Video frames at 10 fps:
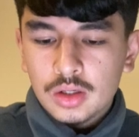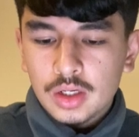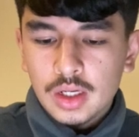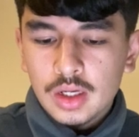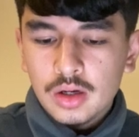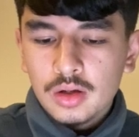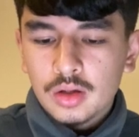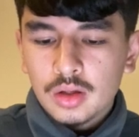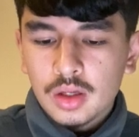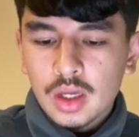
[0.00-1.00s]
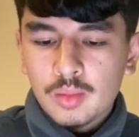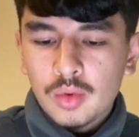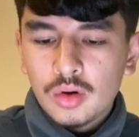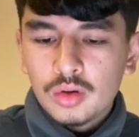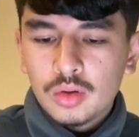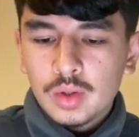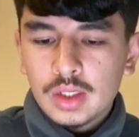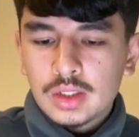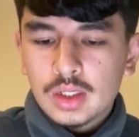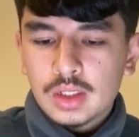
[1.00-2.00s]
here, came all the way
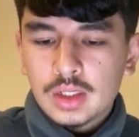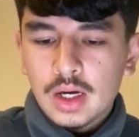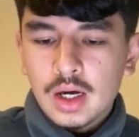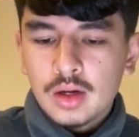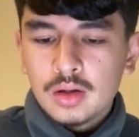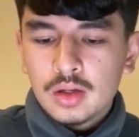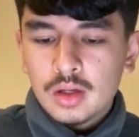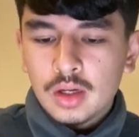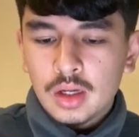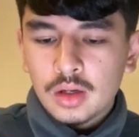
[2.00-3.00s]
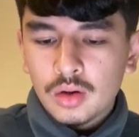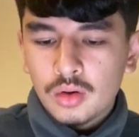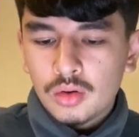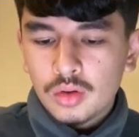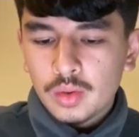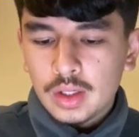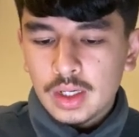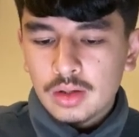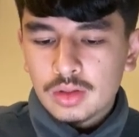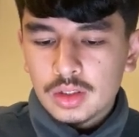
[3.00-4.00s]
to this high, and all the way
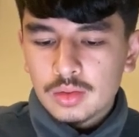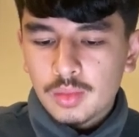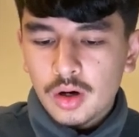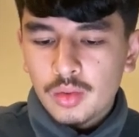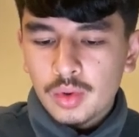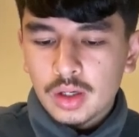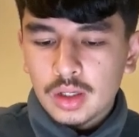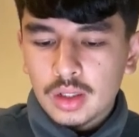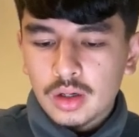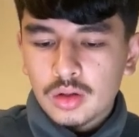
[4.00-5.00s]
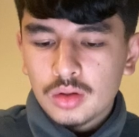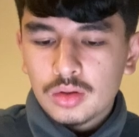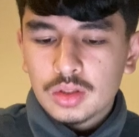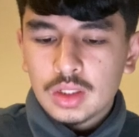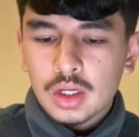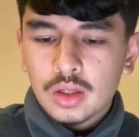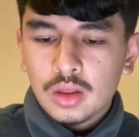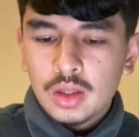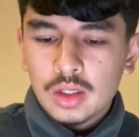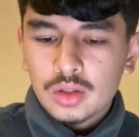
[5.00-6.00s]
down to this bottom wick, and then closed here.
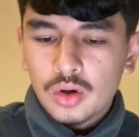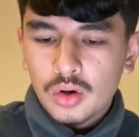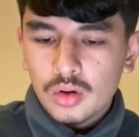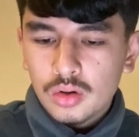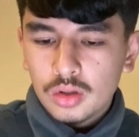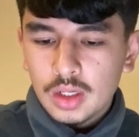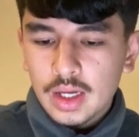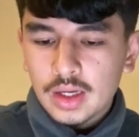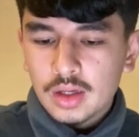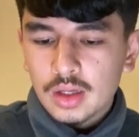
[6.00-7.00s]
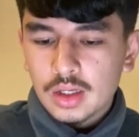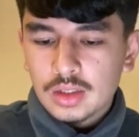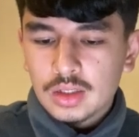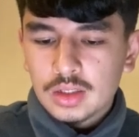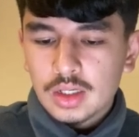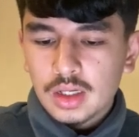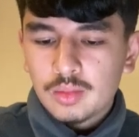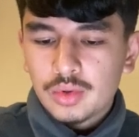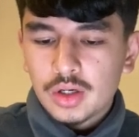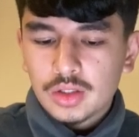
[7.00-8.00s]
This whole leg is the selling
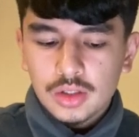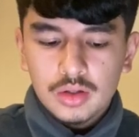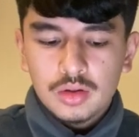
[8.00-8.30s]
pressure.